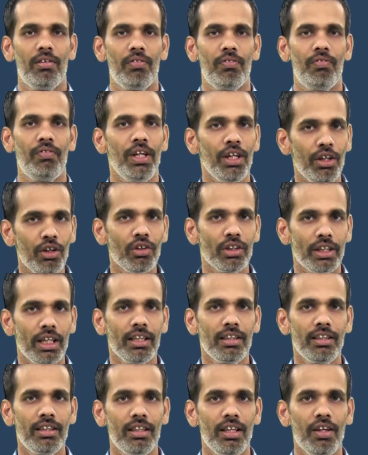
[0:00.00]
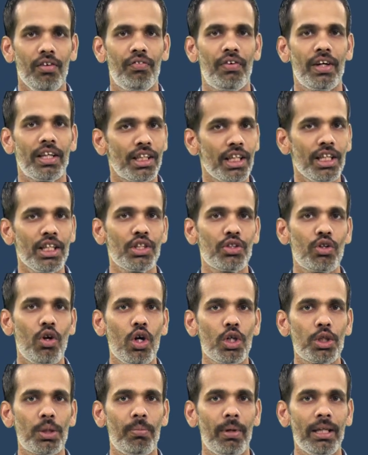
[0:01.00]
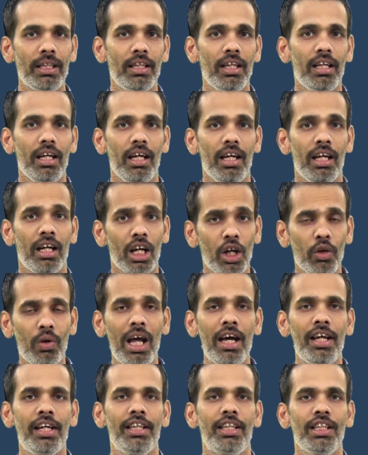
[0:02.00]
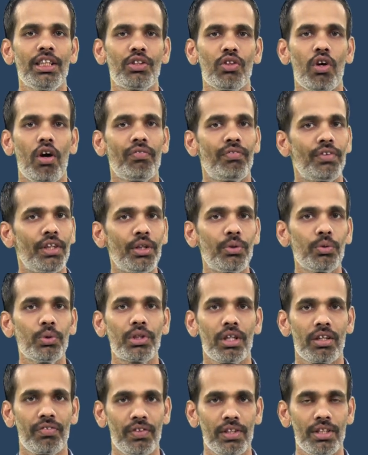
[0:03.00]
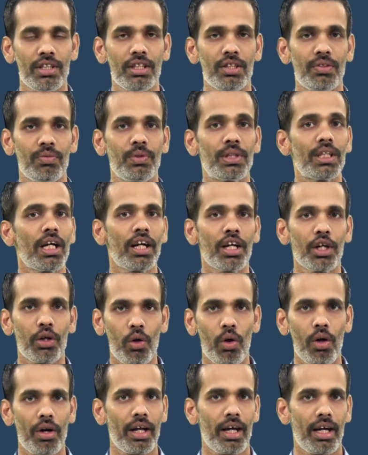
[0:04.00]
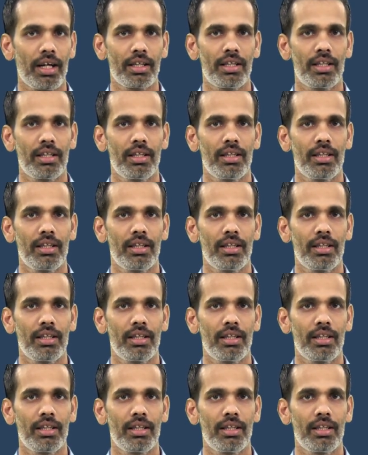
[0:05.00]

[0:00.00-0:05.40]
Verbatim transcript: We know that friction is caused by the irregularities of the two surfaces which are in contact